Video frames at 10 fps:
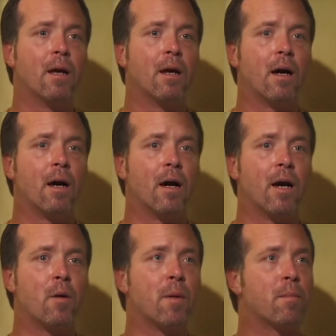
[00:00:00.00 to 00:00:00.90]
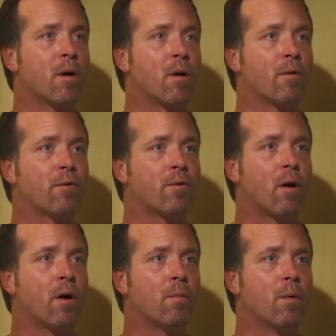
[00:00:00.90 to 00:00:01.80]
Uh, Airman Burroughs
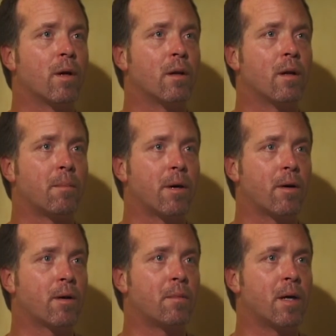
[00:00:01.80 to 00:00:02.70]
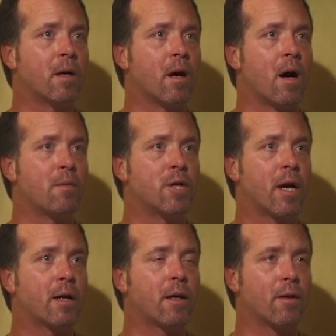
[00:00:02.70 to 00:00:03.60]
saw what appeared to be an
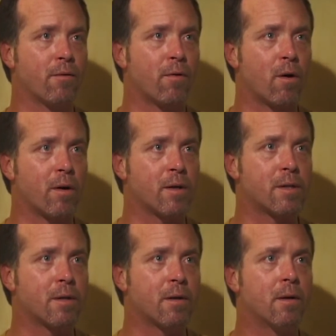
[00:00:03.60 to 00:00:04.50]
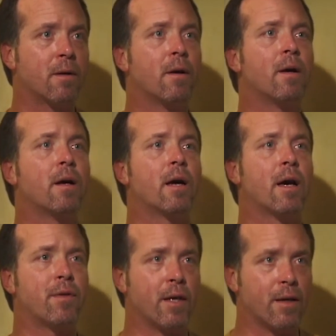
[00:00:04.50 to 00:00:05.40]
object in the forest
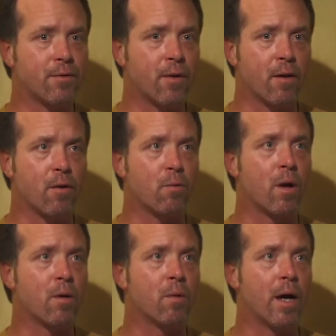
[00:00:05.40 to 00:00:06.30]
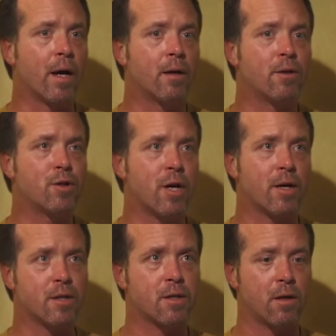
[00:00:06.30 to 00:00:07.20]
at the east end of the runway,
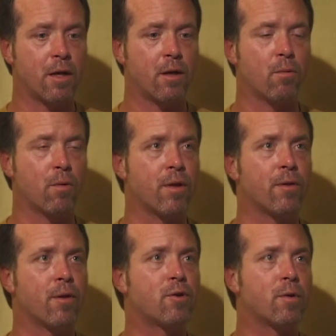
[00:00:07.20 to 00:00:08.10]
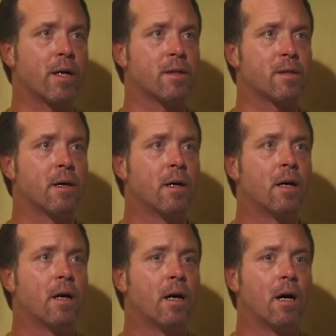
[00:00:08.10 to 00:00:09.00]
just within the trees.
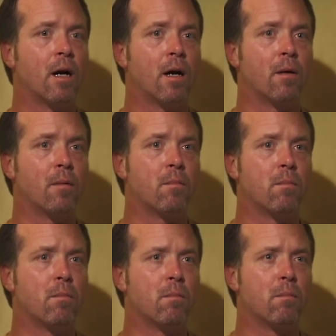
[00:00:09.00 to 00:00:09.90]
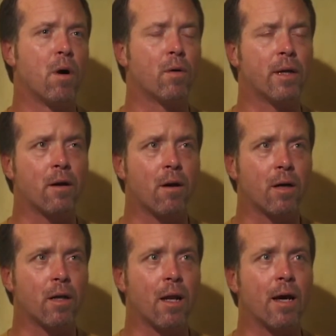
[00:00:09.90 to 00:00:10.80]
Uh,
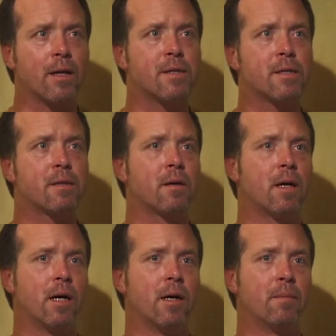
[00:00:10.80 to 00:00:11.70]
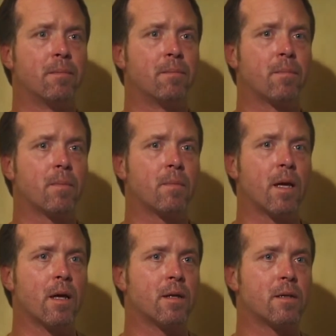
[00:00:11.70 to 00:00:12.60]
multicolored lights. Um,
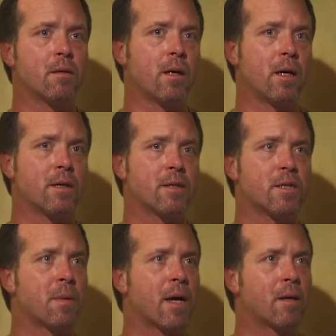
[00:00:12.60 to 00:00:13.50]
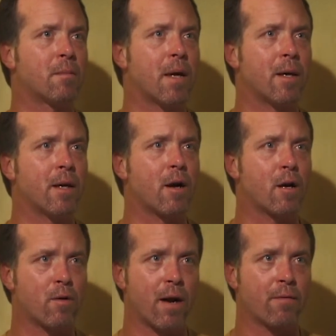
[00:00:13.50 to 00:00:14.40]
it, it, he suspected maybe an
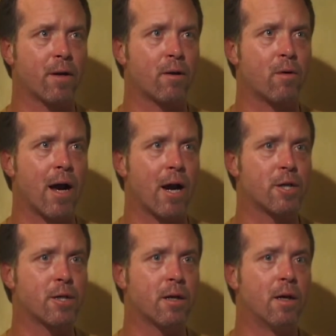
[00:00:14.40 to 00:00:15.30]
aircraft had crashed,